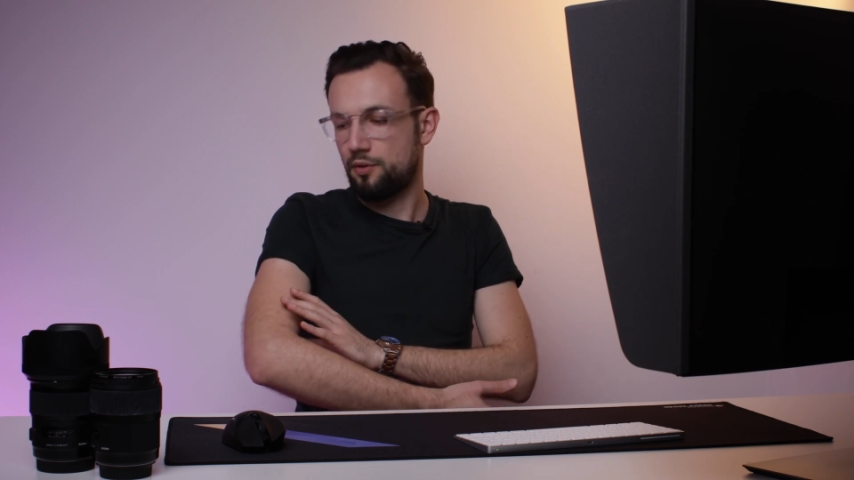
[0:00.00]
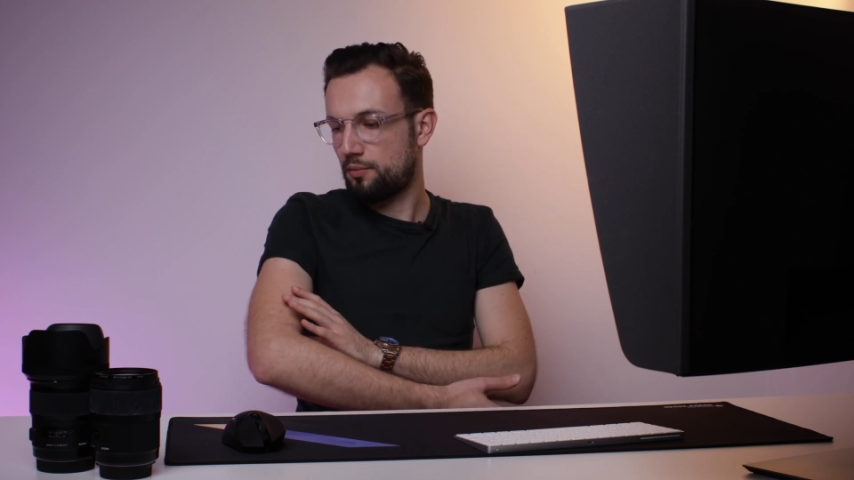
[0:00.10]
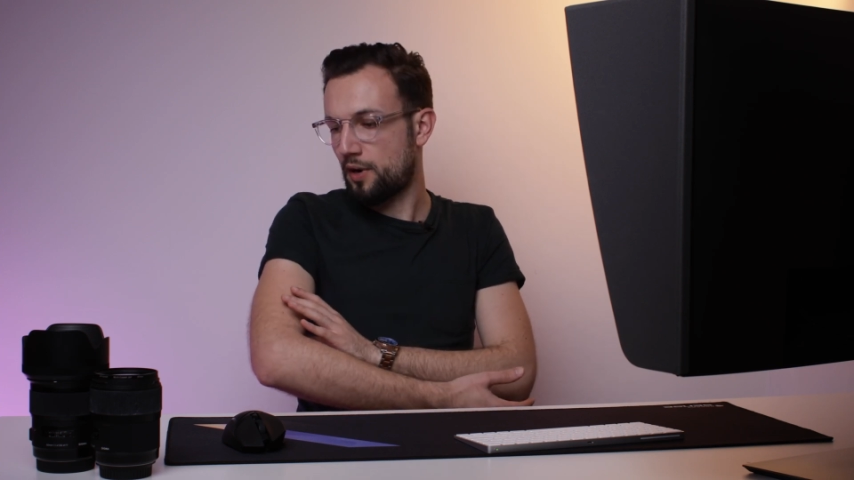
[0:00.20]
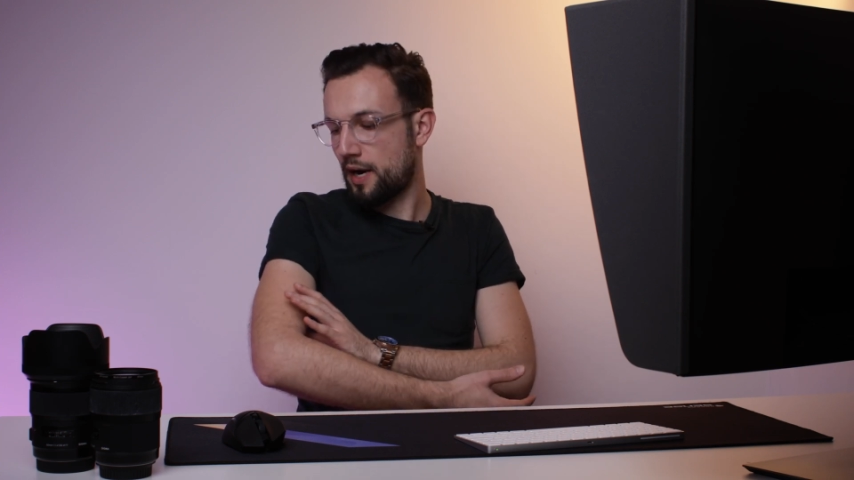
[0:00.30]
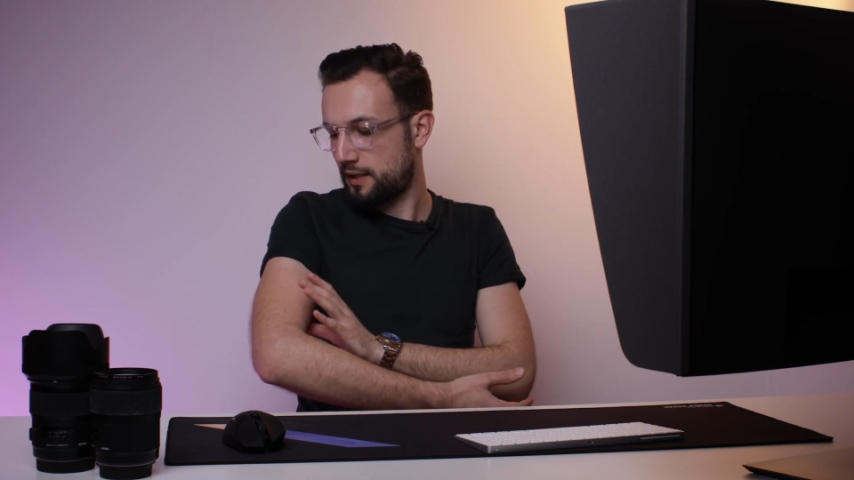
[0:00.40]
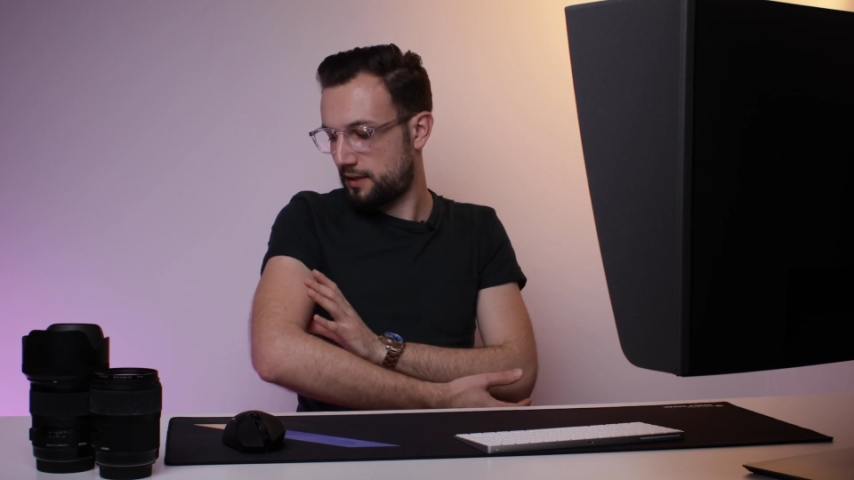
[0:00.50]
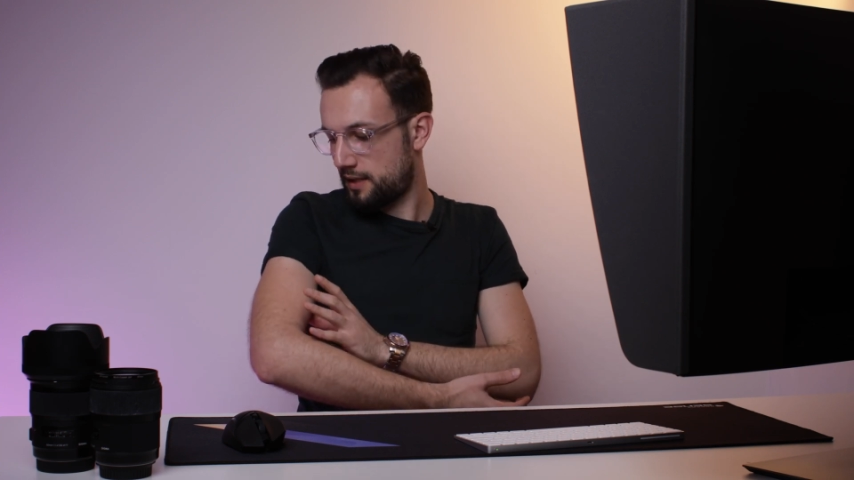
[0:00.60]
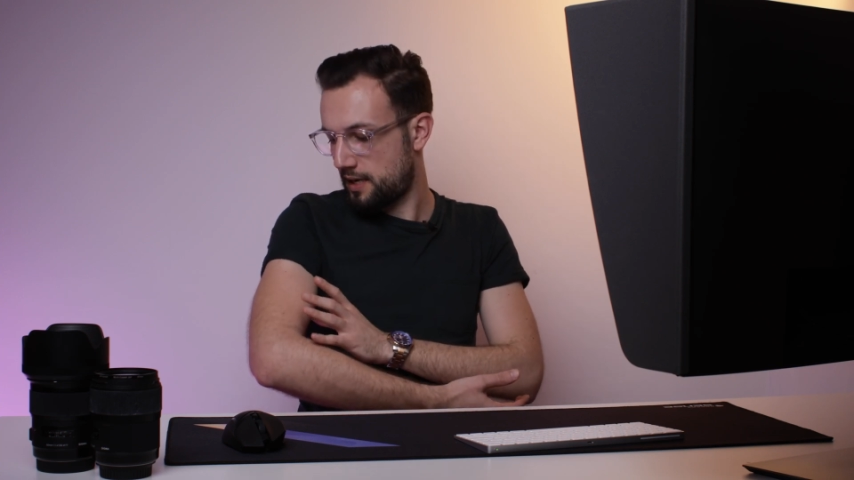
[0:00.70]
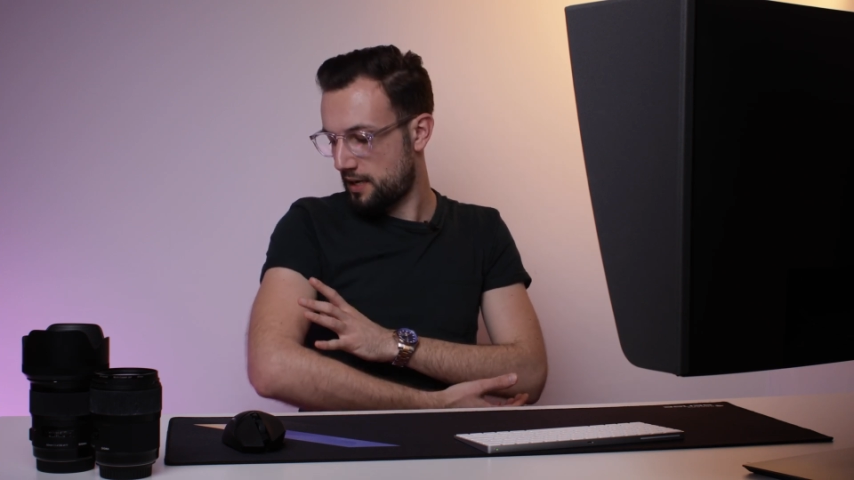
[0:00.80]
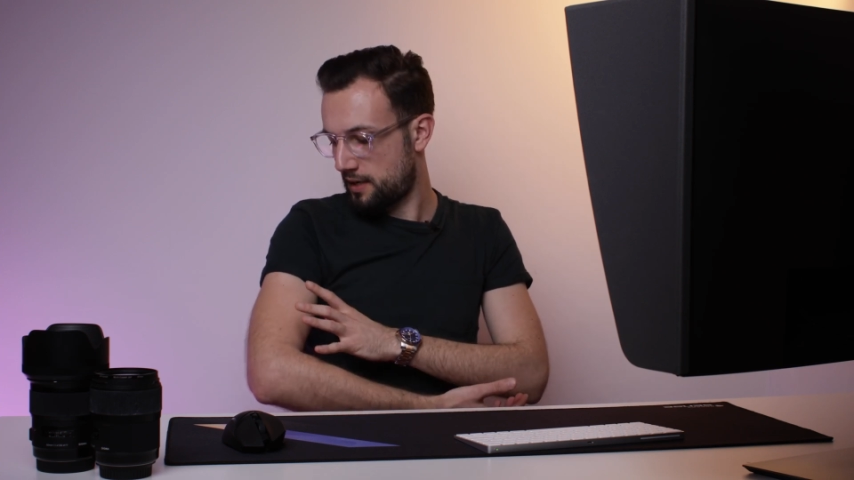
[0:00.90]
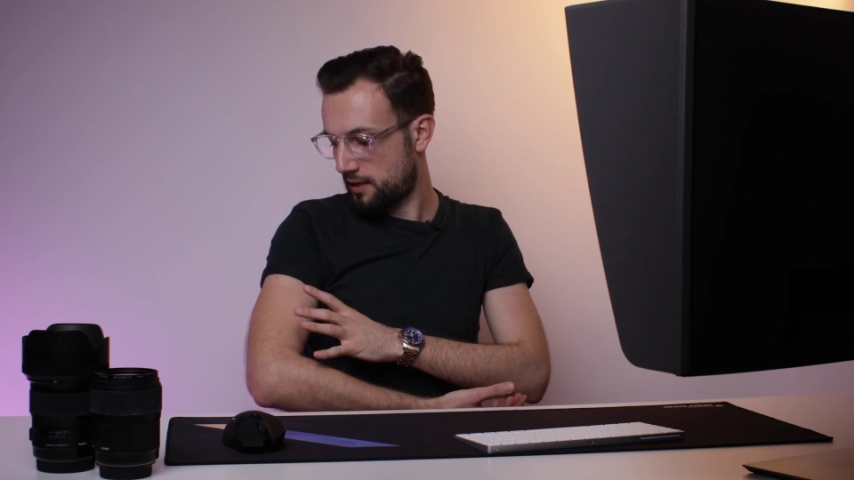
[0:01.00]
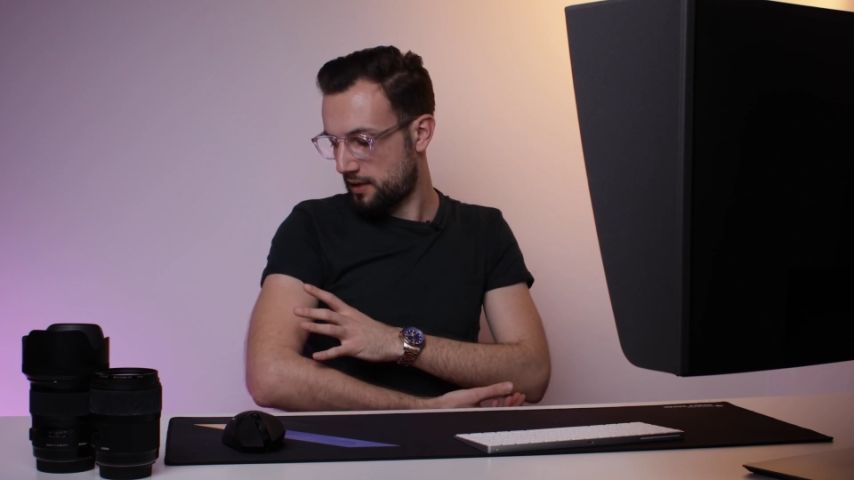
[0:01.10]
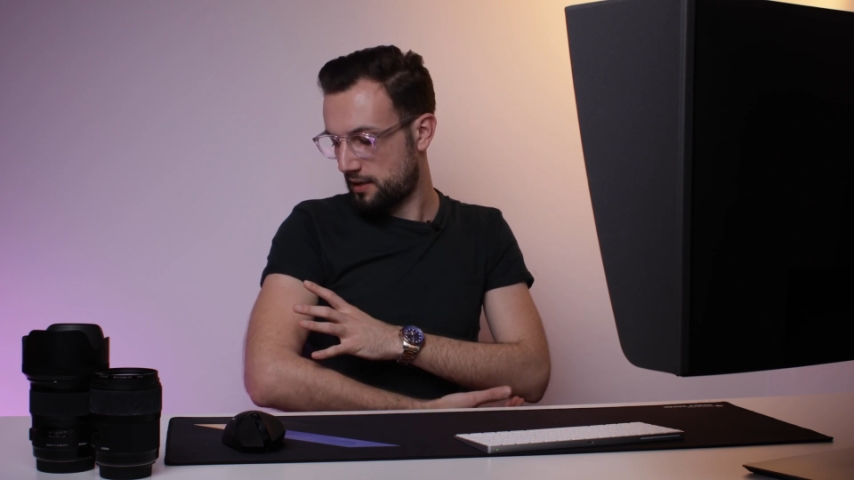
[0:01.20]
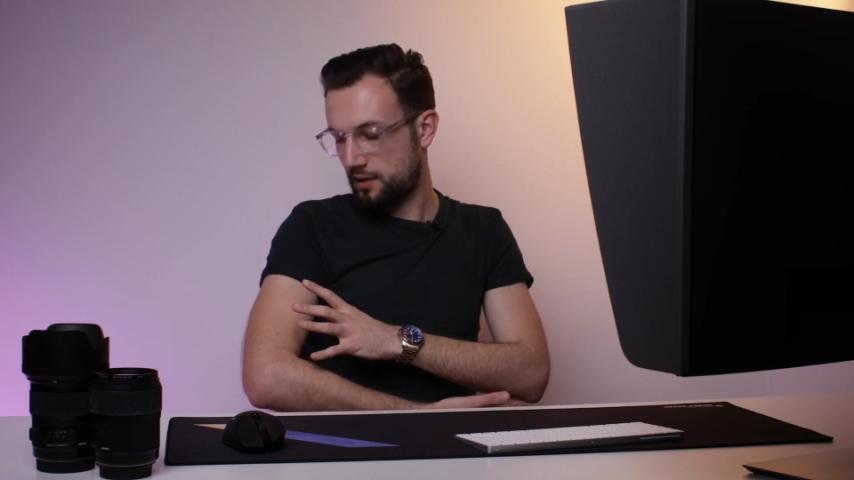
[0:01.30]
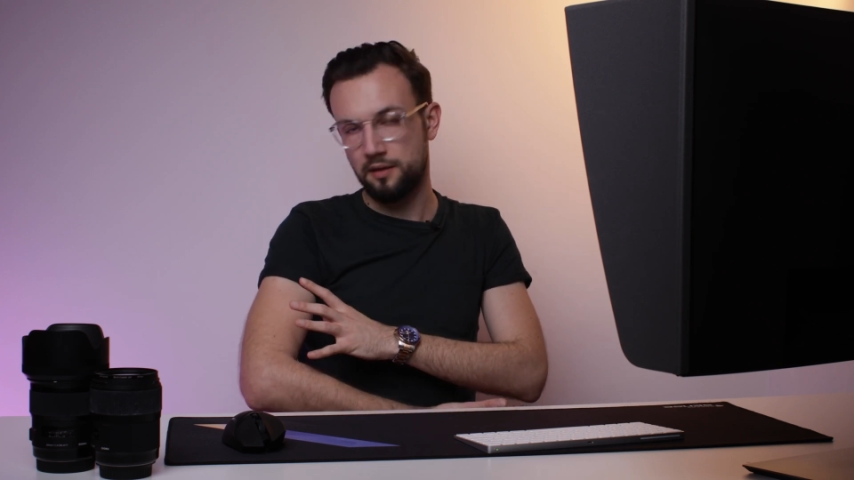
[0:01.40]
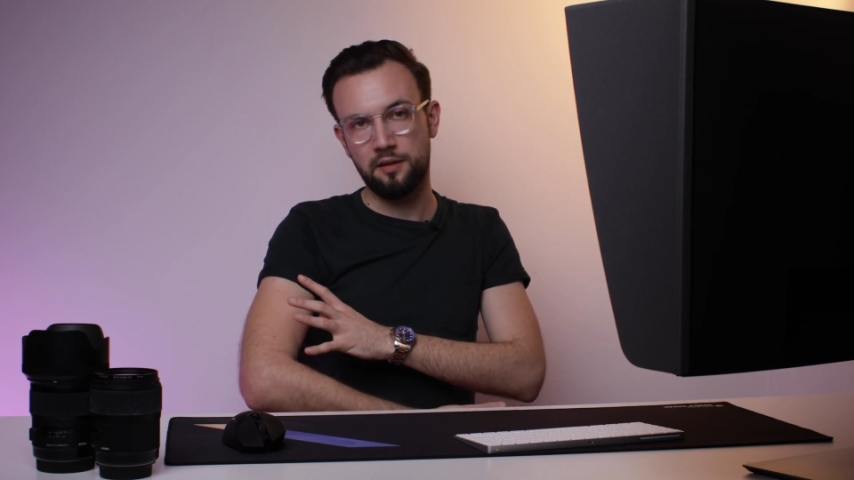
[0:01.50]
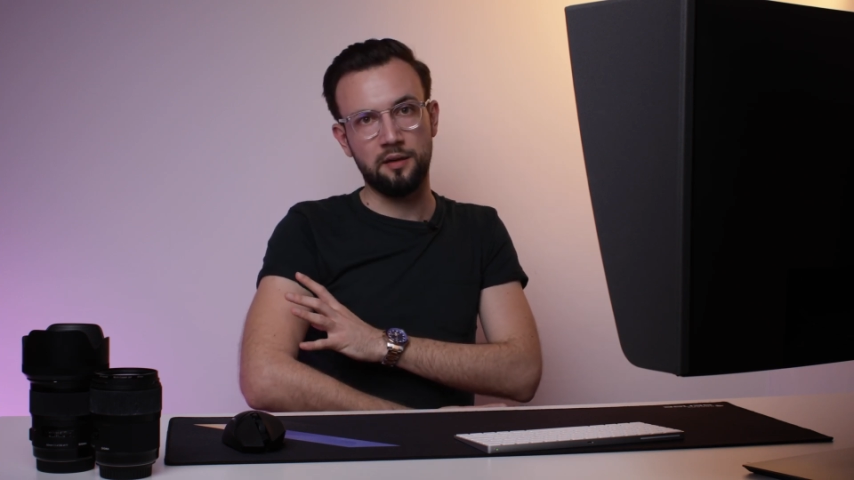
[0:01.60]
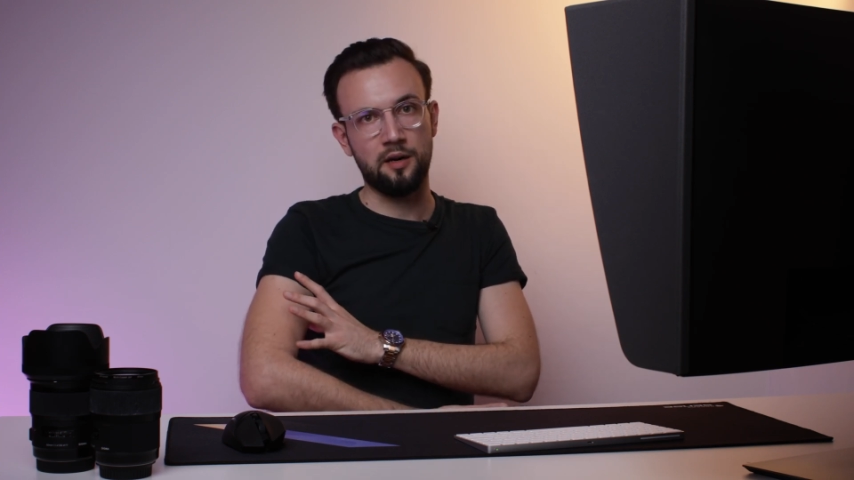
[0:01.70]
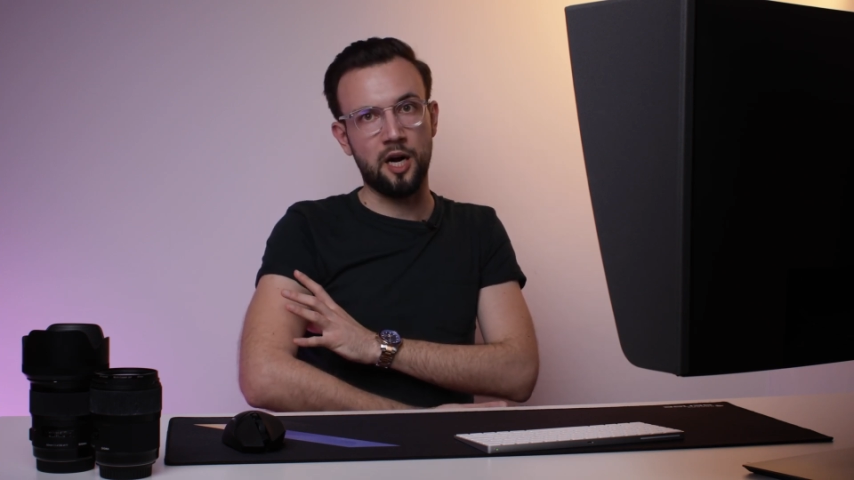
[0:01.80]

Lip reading: you might see the